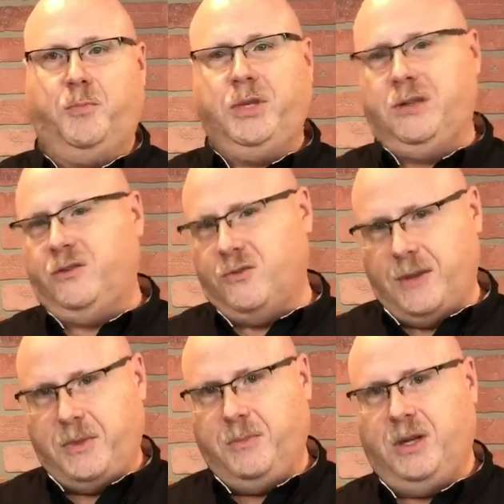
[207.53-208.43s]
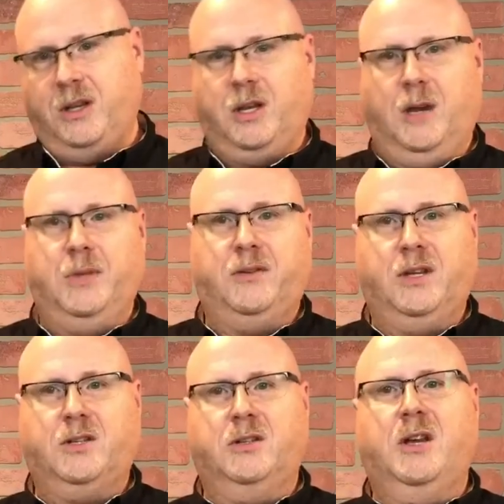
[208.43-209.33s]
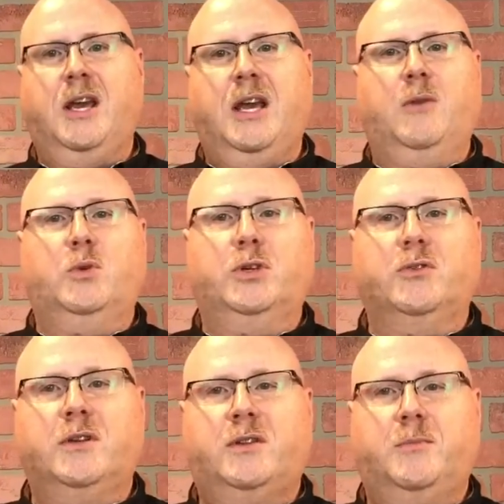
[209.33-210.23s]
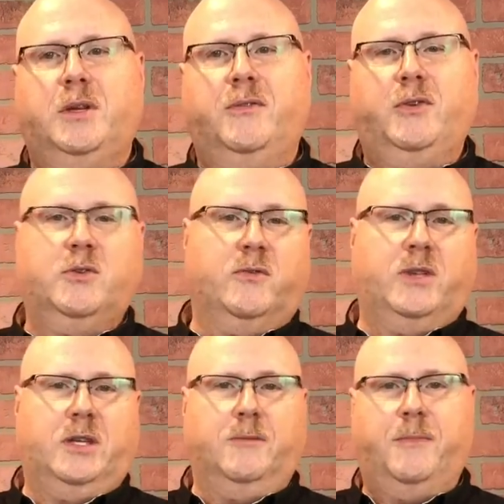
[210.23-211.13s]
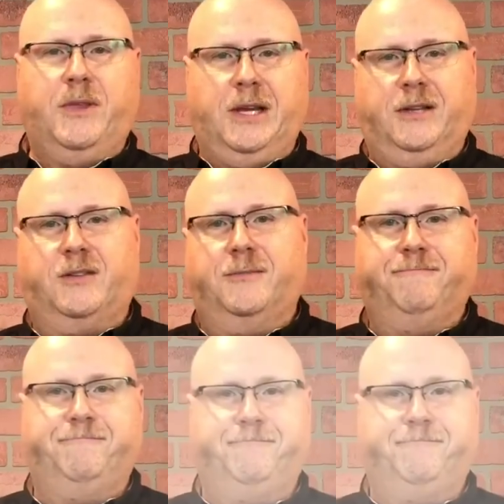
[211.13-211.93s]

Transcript: please drop them into the comments section and we'll address them in a future video. Thanks.